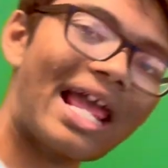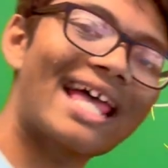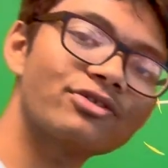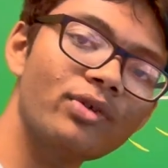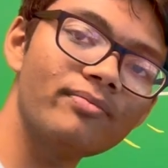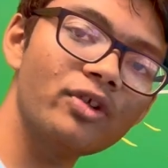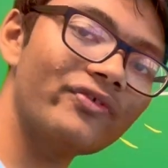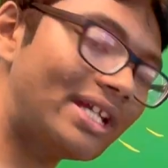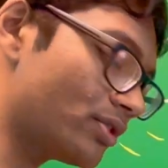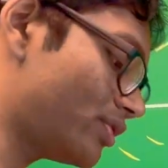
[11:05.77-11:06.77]
As we
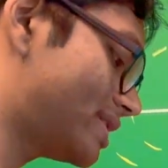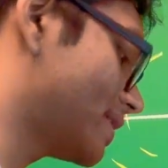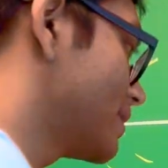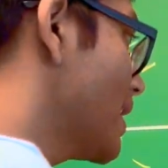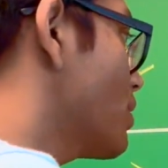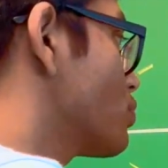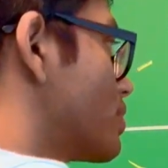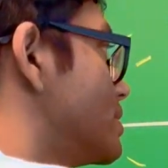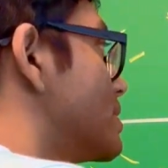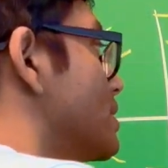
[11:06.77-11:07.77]
move increasingly
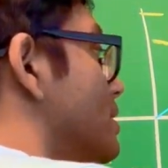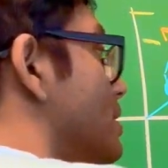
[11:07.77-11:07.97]
outwards,